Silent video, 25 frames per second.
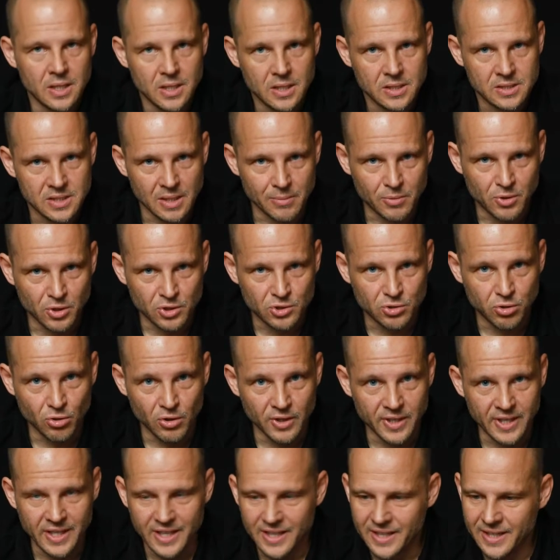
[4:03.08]
Some
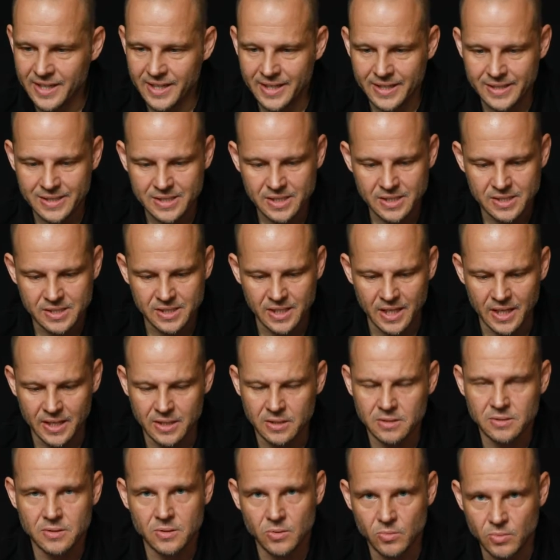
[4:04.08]
controlling idiot
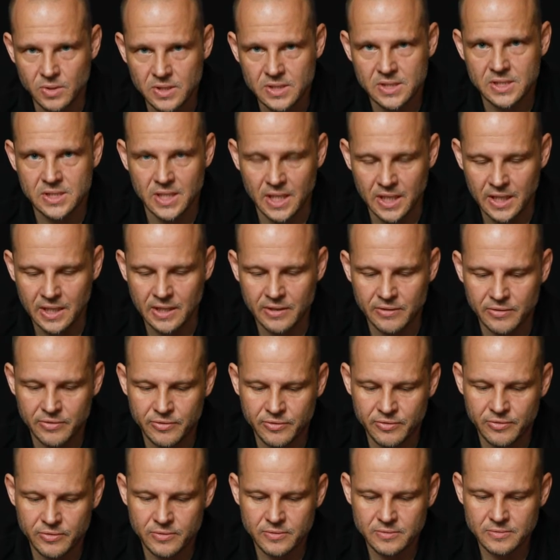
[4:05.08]
said, we
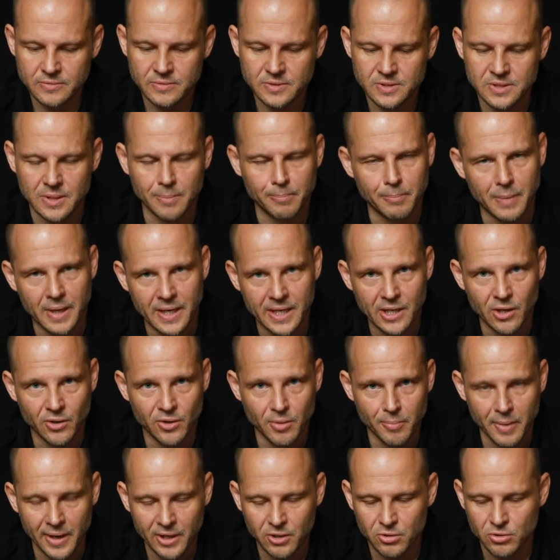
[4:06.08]
save some money on the
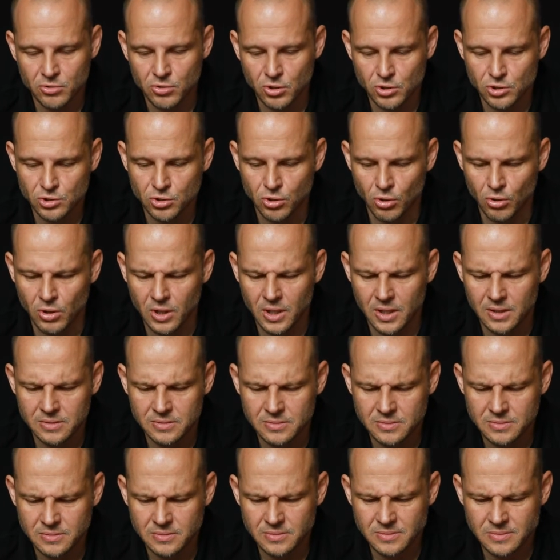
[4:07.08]
microcontroller.
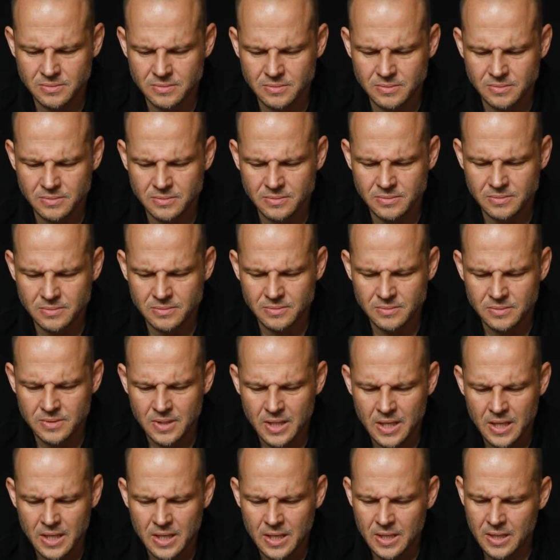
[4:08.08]

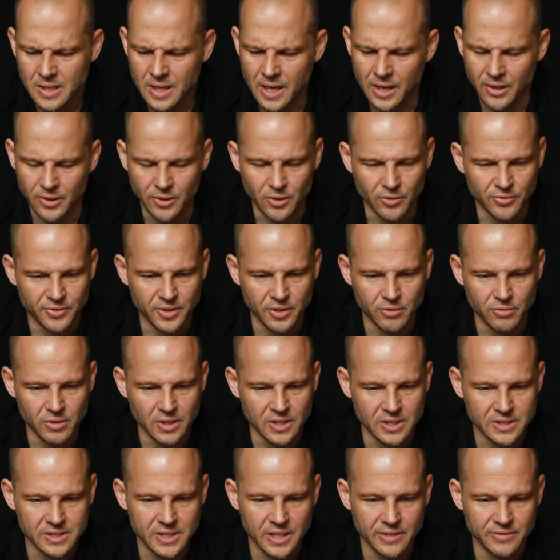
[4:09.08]
I don't know if they really
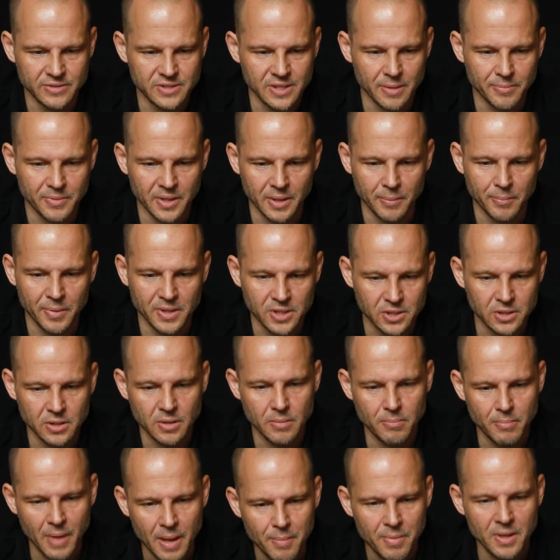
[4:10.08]
saved something, but
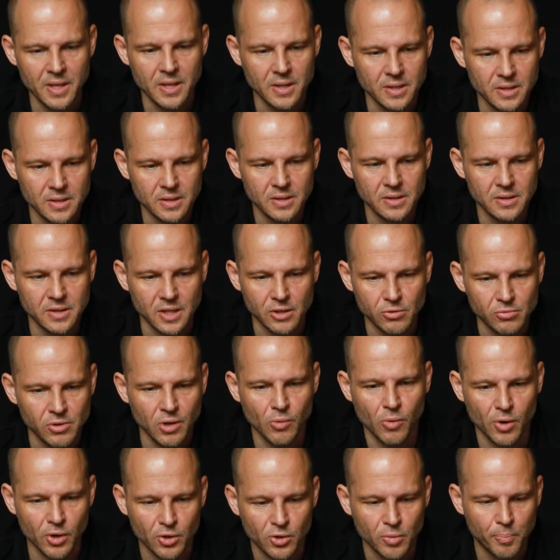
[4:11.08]
maybe they really
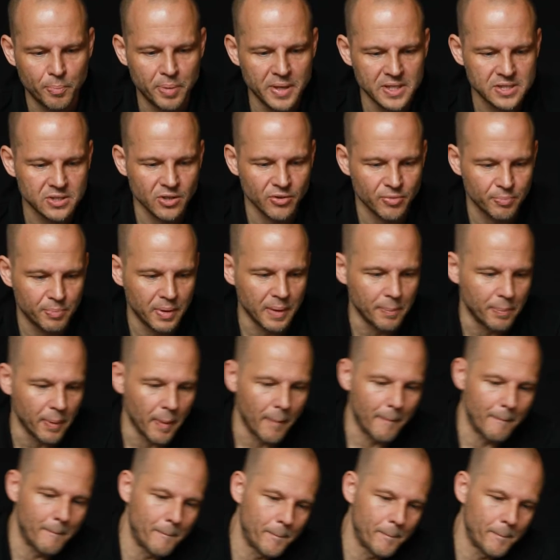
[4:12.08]
wanted to piss off people.